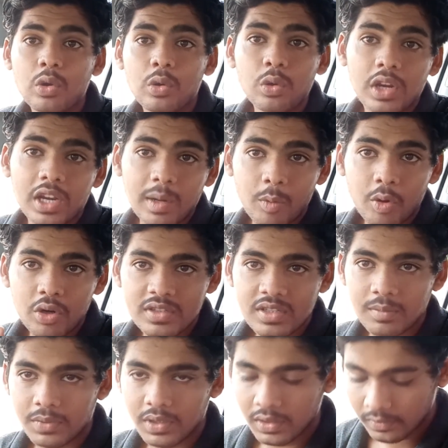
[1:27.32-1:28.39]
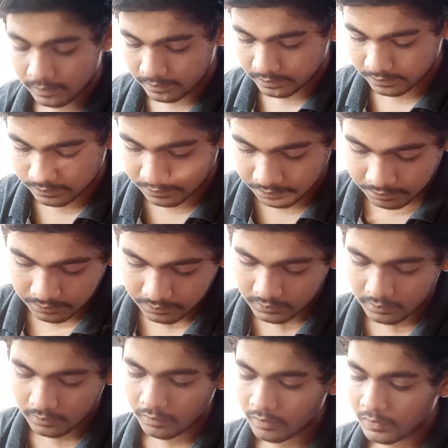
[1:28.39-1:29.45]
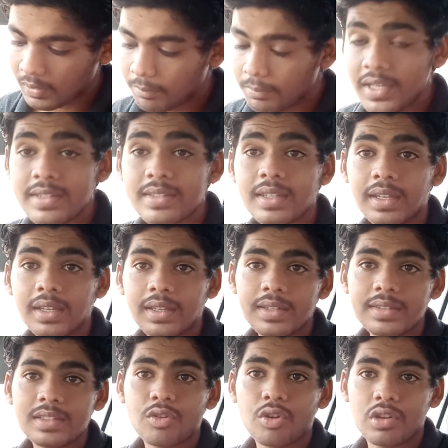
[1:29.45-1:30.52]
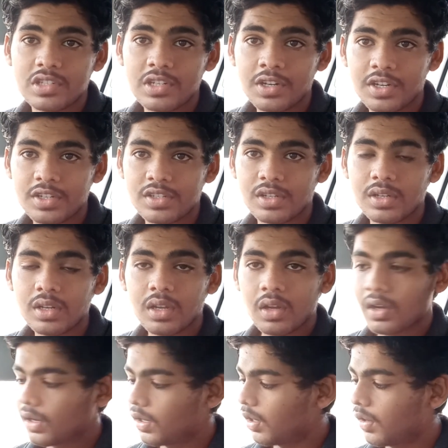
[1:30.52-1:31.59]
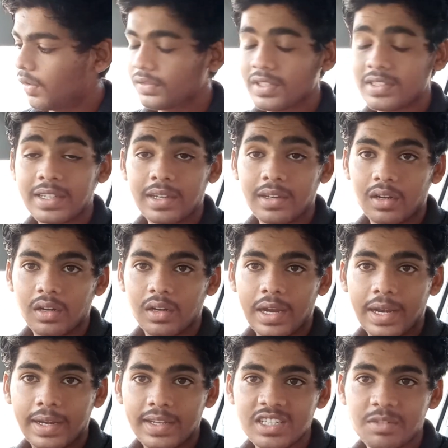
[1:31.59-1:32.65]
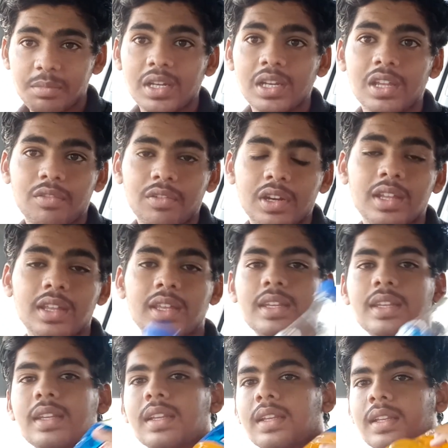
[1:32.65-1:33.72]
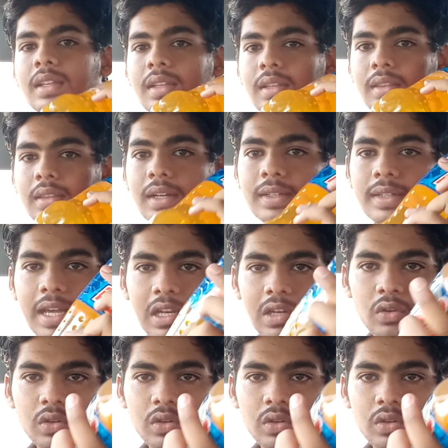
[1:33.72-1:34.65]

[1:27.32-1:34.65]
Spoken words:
to recommend you something. Please increase the concentration of this antiseptic liquid in the dilute.